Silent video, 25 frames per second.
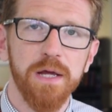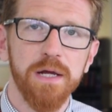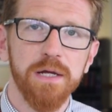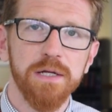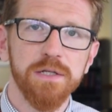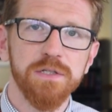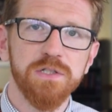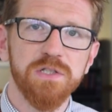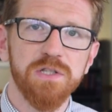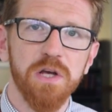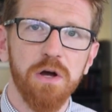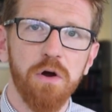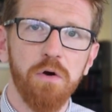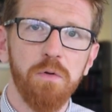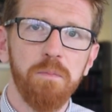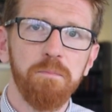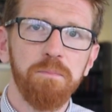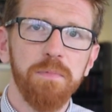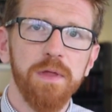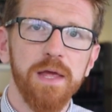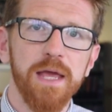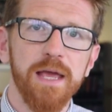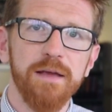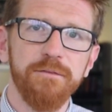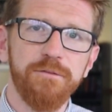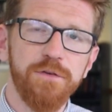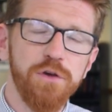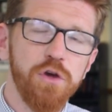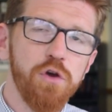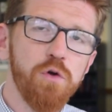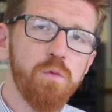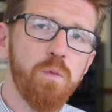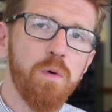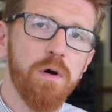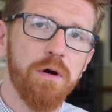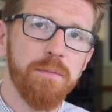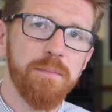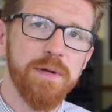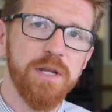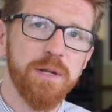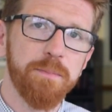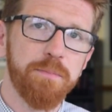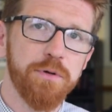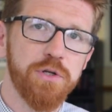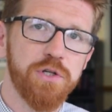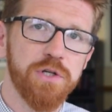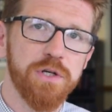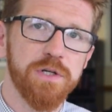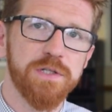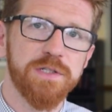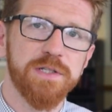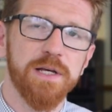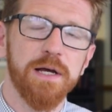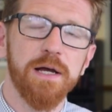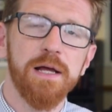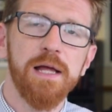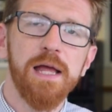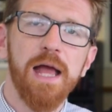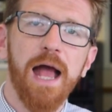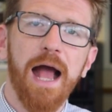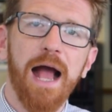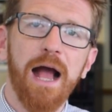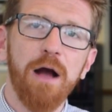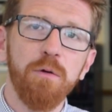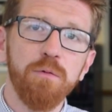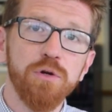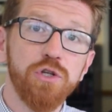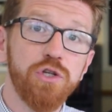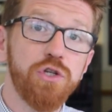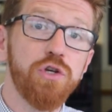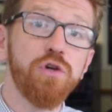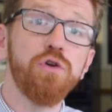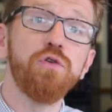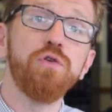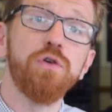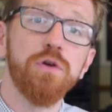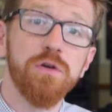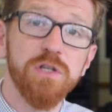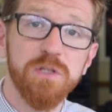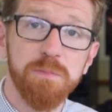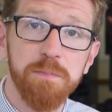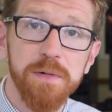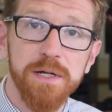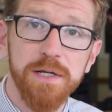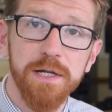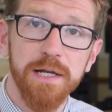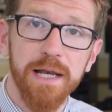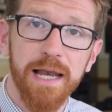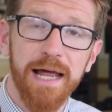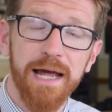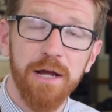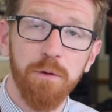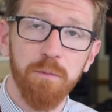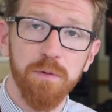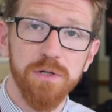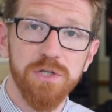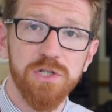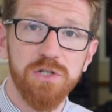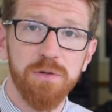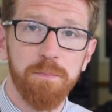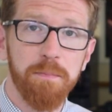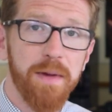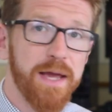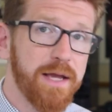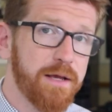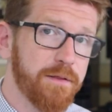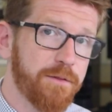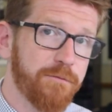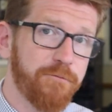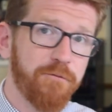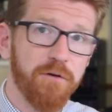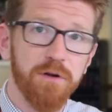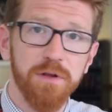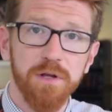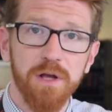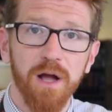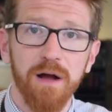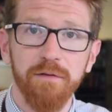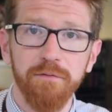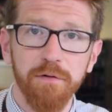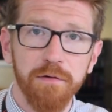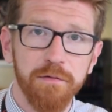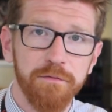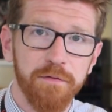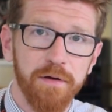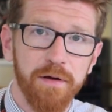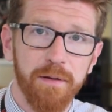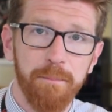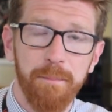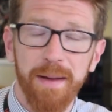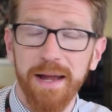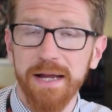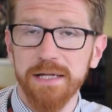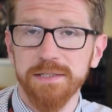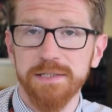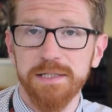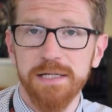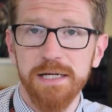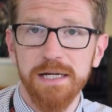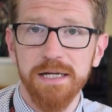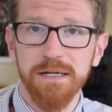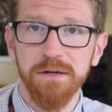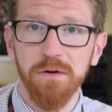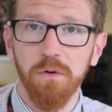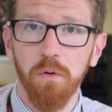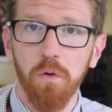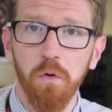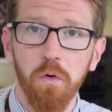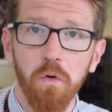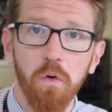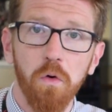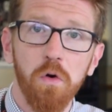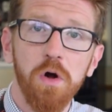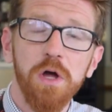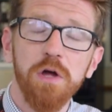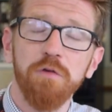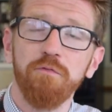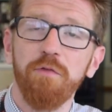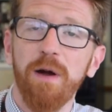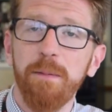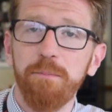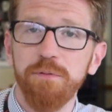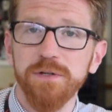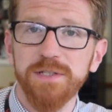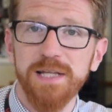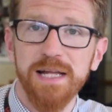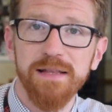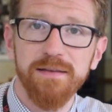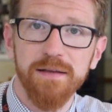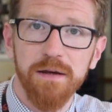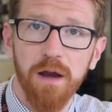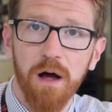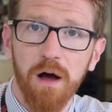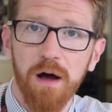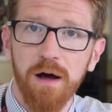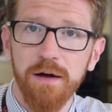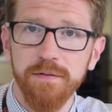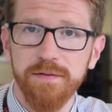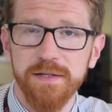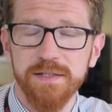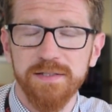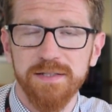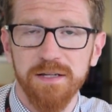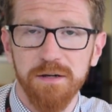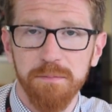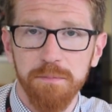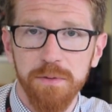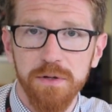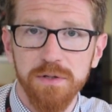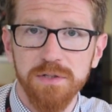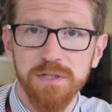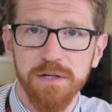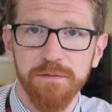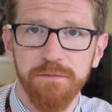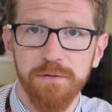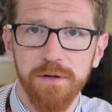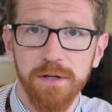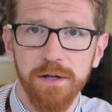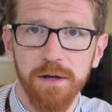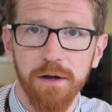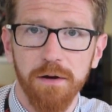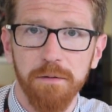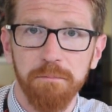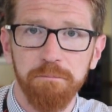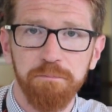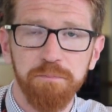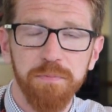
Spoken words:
So if you were a media producer, how would you use media language to make the front cover of a magazine or represent an artist in a music video?